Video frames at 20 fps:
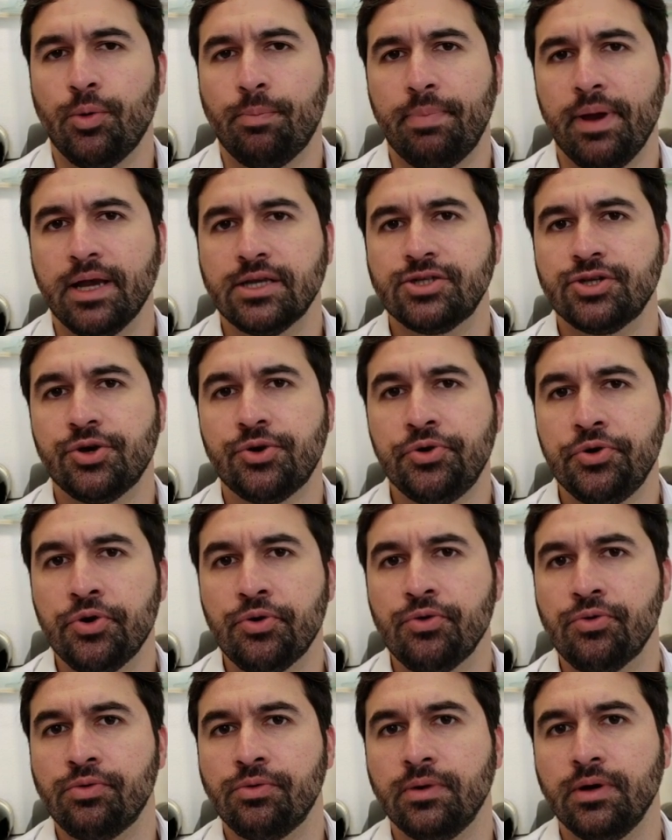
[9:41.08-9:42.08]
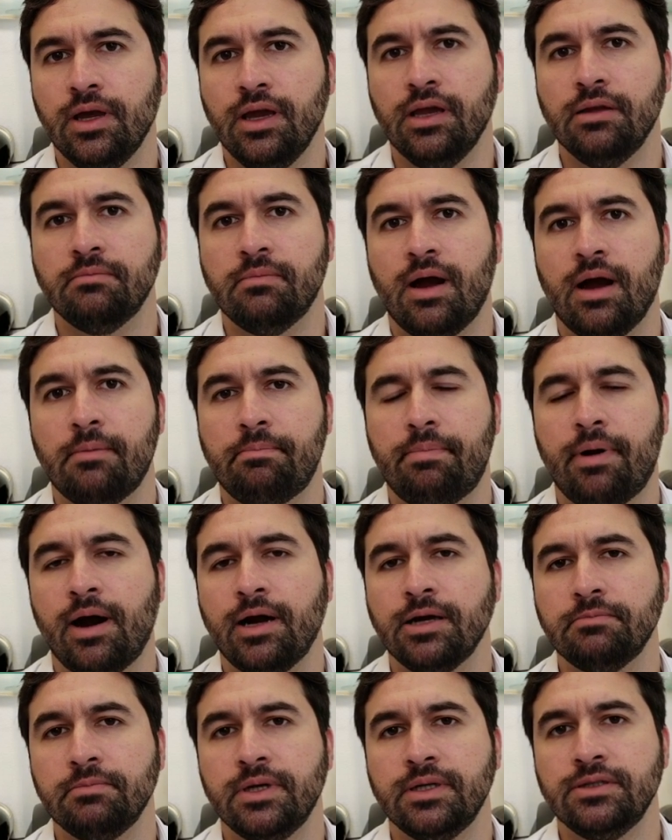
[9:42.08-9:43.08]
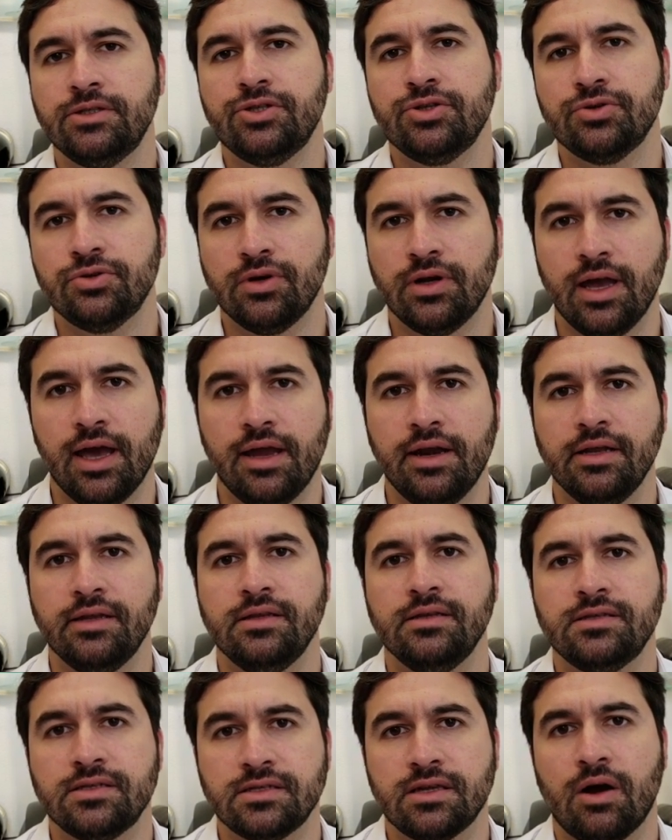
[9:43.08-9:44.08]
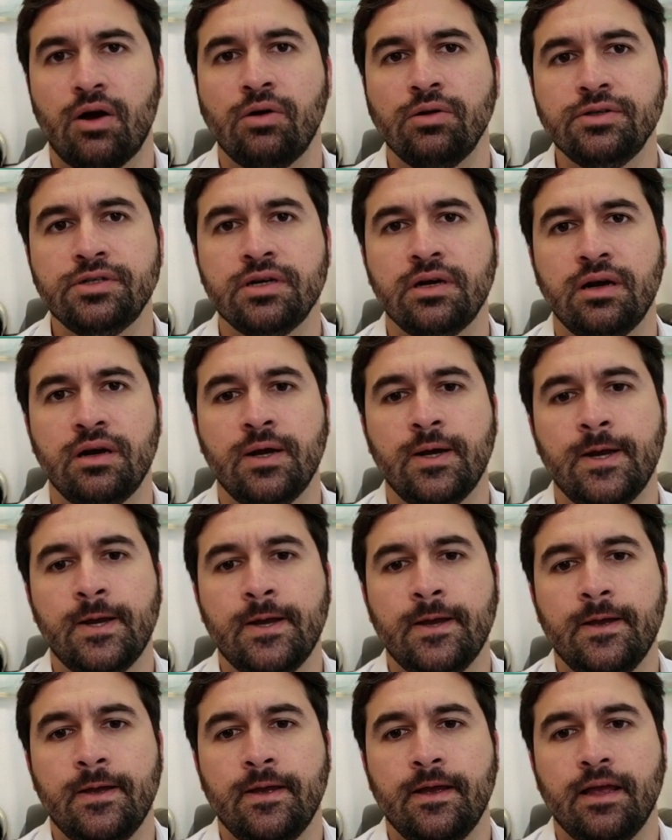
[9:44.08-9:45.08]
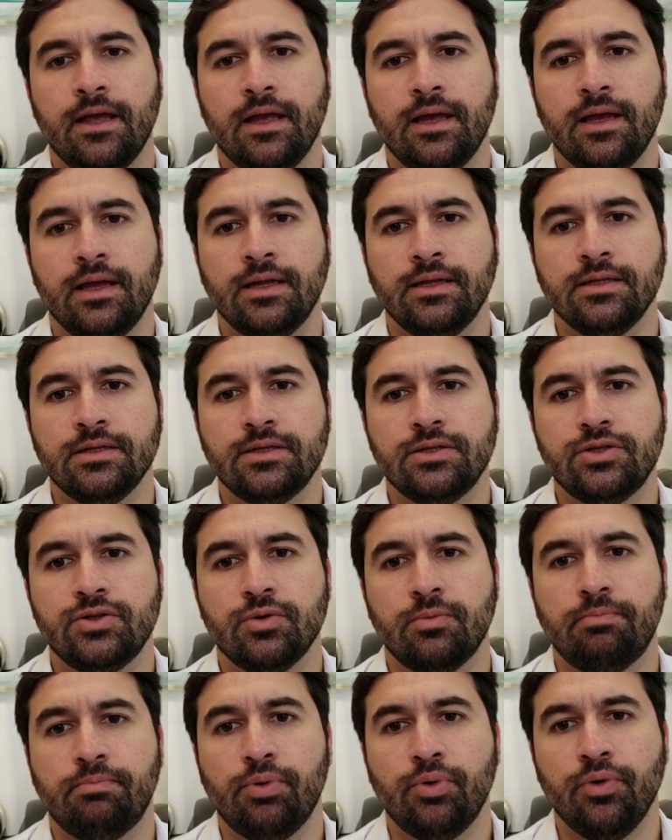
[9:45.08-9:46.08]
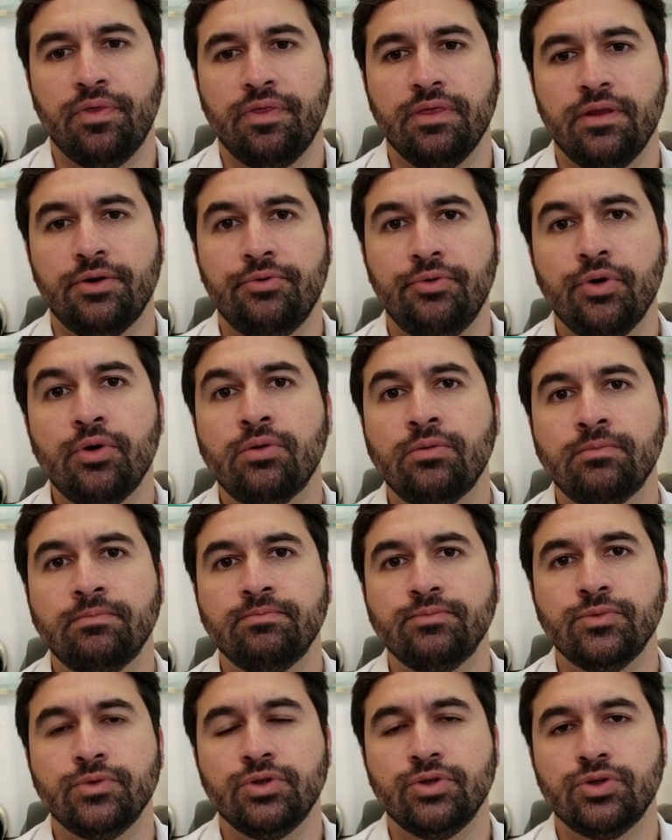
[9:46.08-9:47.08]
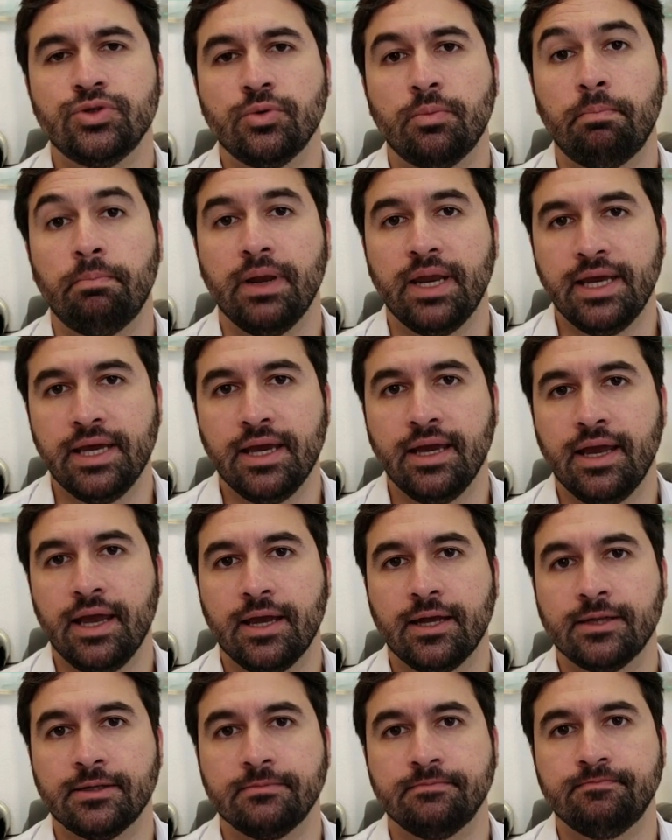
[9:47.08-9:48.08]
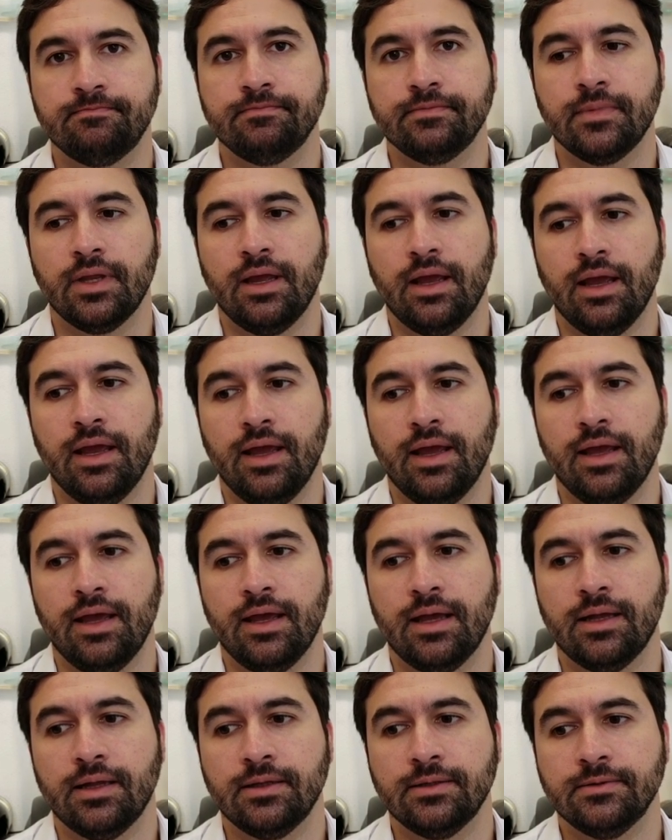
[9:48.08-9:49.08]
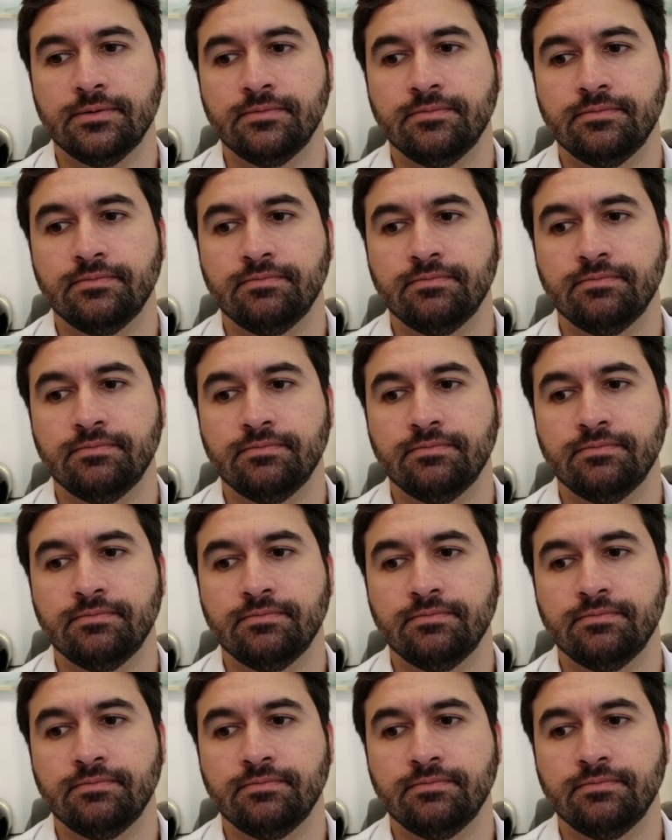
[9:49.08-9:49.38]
pack crew in my apartment to get it installed and to put the room to play again. And